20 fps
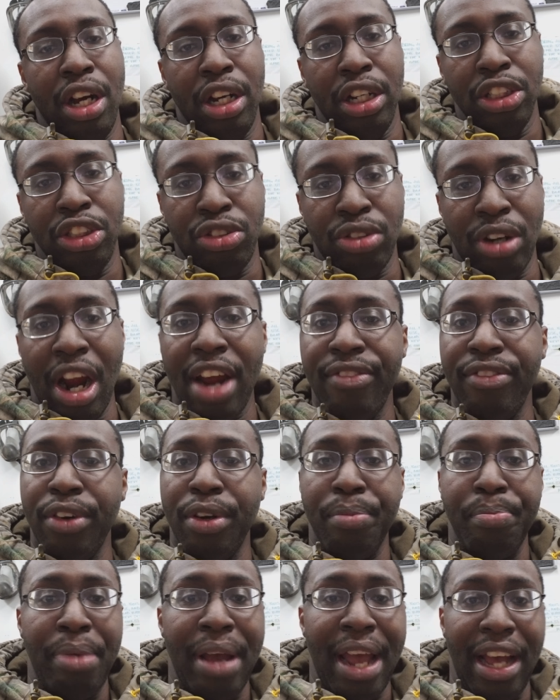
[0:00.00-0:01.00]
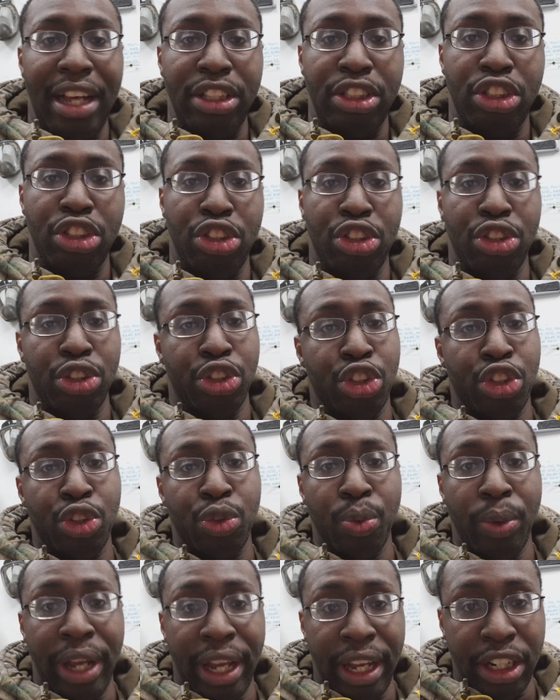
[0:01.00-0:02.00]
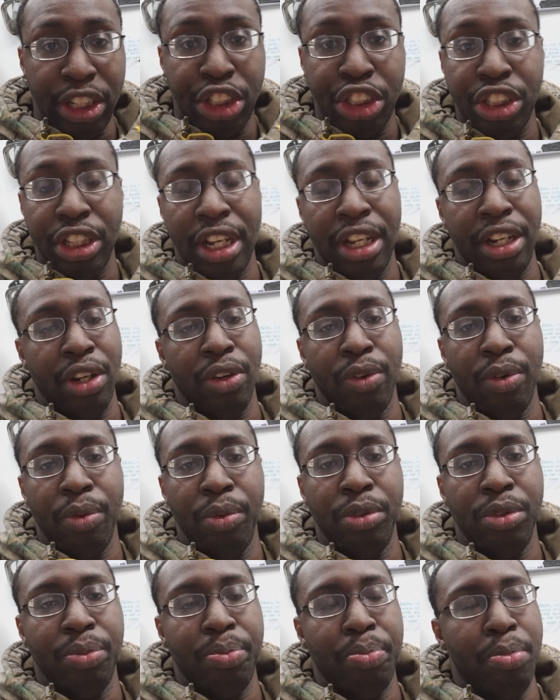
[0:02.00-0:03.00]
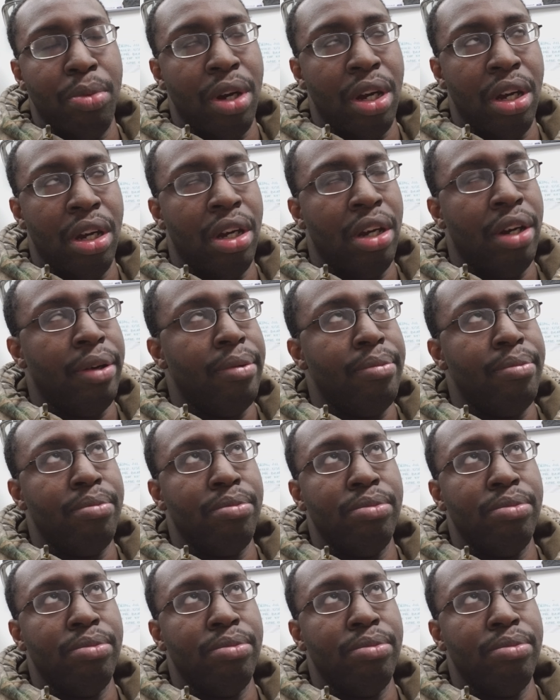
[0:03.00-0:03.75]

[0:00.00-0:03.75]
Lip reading: driver and passenger switch and the